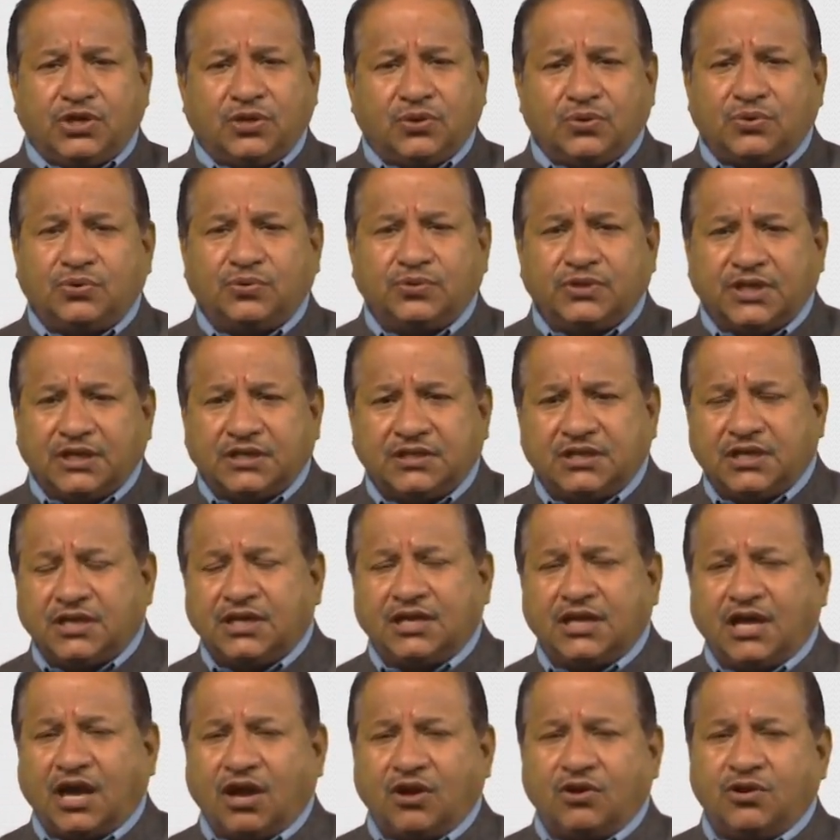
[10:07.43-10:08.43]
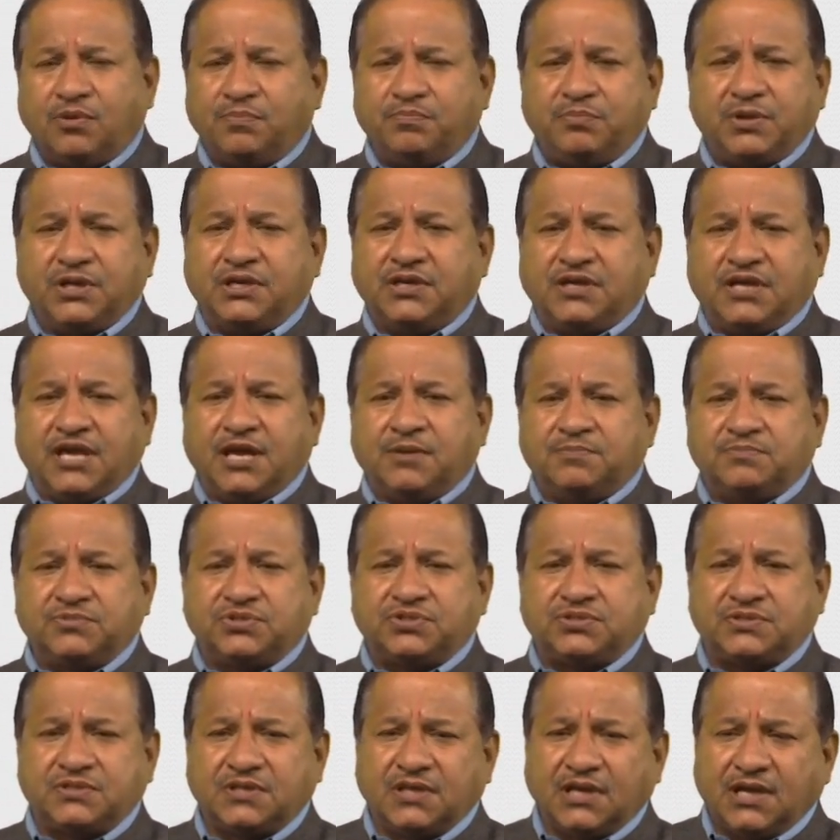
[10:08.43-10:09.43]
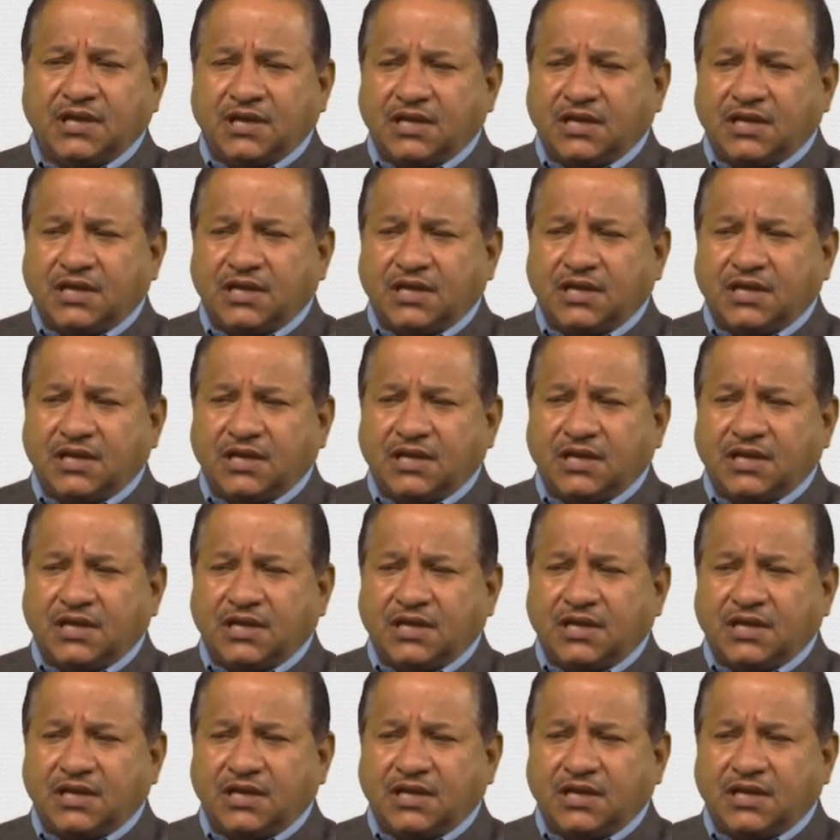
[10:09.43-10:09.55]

know in the Olympic Games,